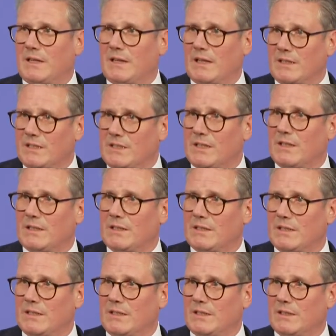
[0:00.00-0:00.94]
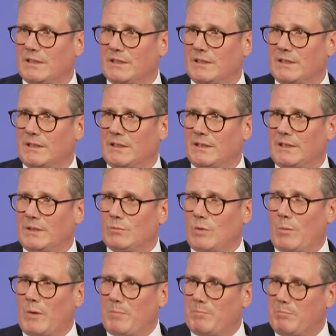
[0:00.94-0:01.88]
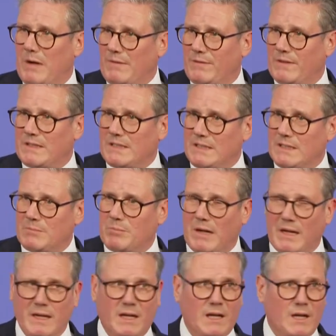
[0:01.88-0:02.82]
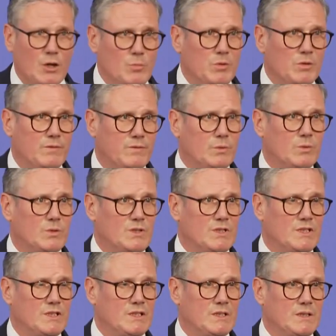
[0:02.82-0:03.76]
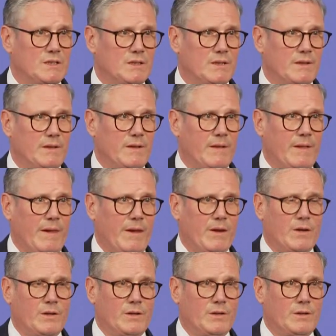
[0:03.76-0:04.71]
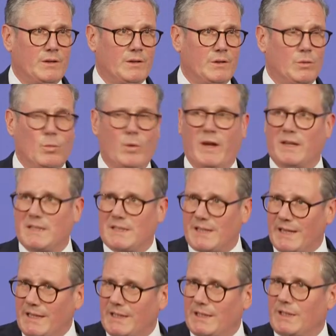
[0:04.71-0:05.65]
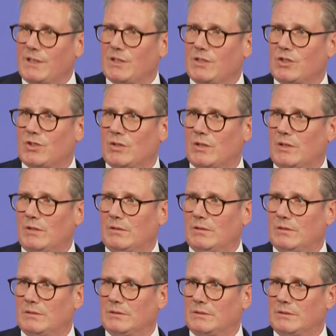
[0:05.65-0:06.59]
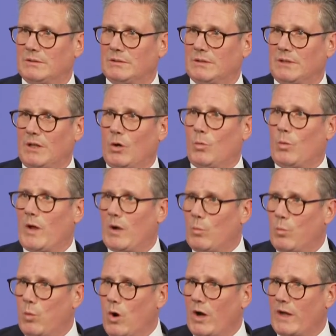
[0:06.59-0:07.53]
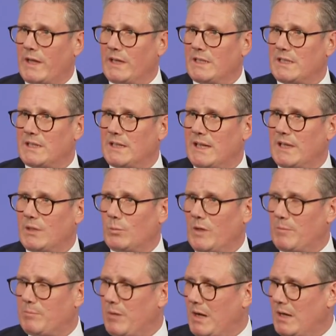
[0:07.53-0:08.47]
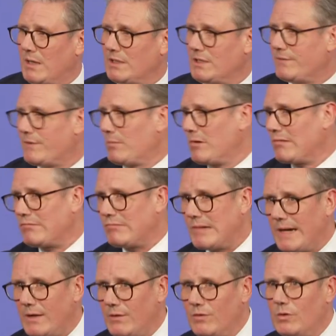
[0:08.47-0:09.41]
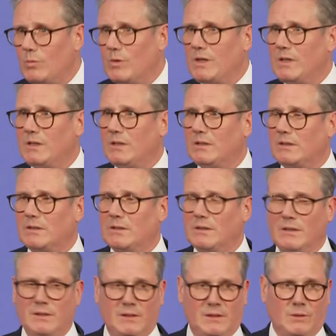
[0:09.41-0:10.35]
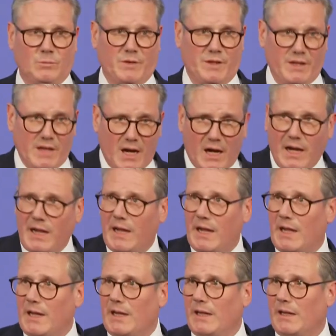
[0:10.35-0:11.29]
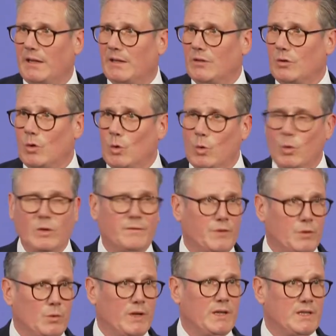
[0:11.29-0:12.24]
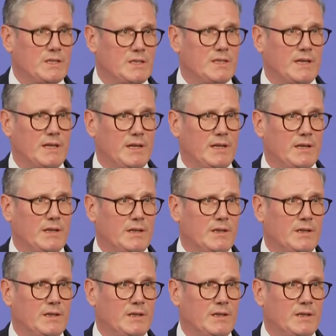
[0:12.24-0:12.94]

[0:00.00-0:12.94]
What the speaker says: and uncertainty, when we're buffeted by global forces, we are taking control. We are working together with partners from around the world, with the IEA and all of you here today,